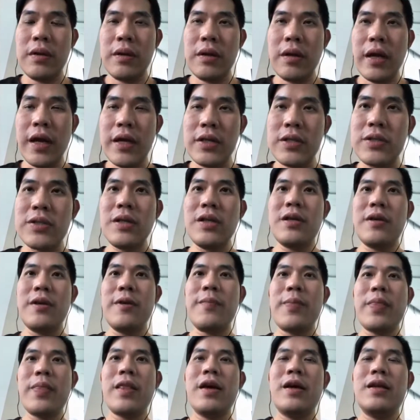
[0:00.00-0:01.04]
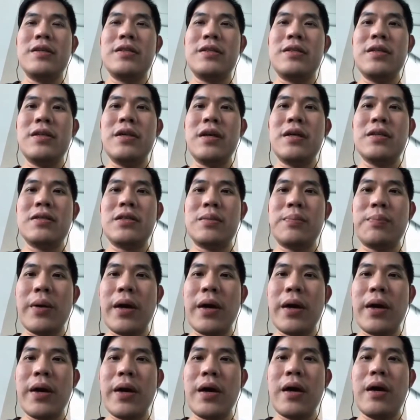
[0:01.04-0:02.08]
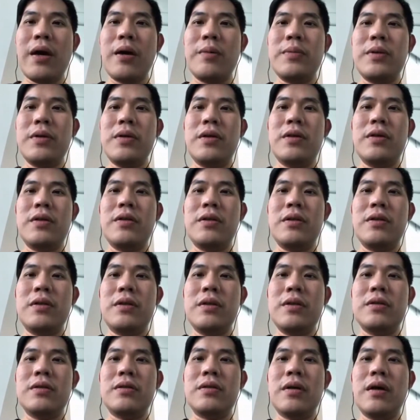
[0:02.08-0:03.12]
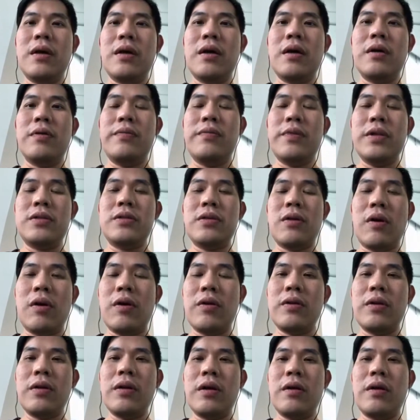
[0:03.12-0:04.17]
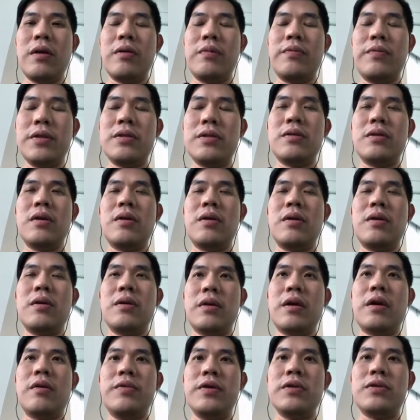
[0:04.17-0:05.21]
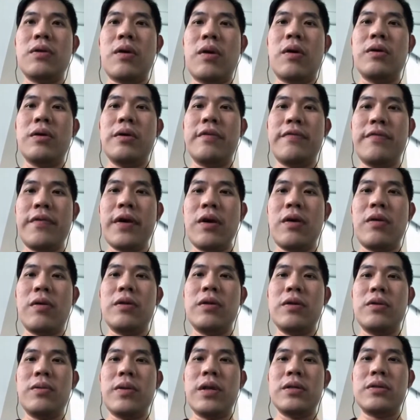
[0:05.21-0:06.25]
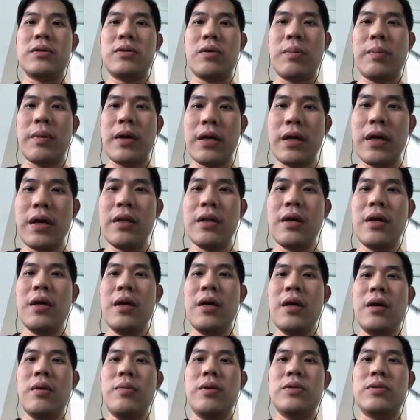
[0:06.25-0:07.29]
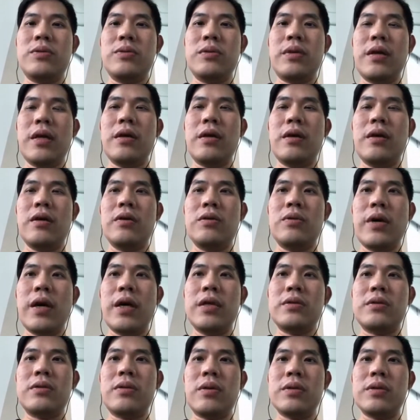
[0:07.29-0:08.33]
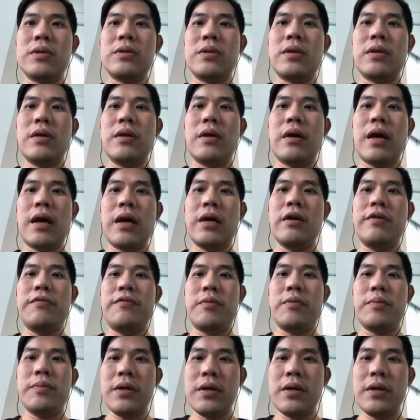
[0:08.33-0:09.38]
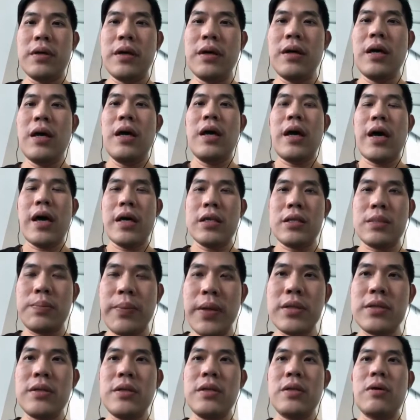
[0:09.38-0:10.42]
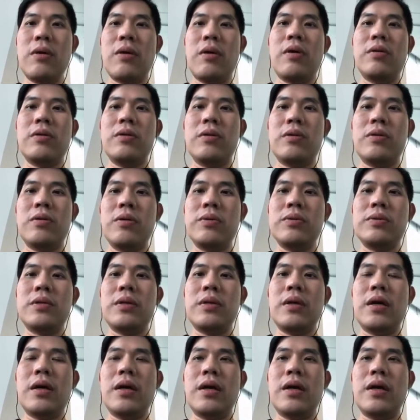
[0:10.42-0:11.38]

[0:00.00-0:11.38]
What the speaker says: actually see a spike up in this risk on effect on the US stock market, which could take US stocks higher from here, especially on those